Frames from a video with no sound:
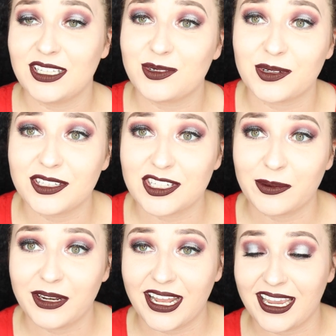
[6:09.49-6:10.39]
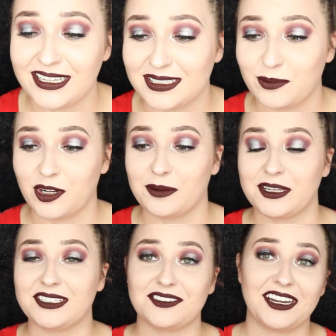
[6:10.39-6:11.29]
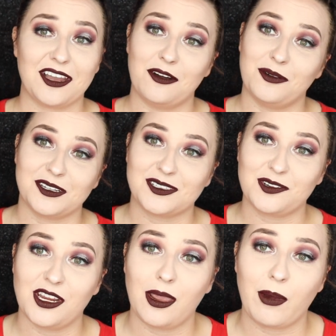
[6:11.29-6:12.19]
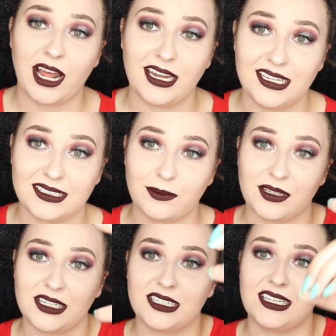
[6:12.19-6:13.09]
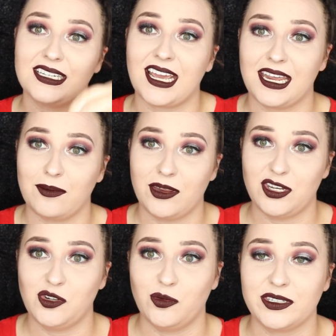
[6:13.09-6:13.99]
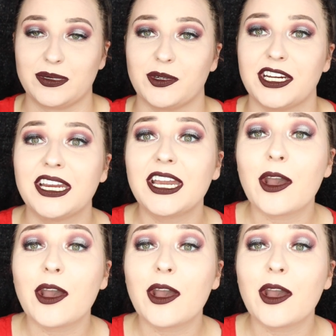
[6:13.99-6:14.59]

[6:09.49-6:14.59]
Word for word: This really should have been an A S M R, because right now I want to scream and I need something to contain me to a whisper.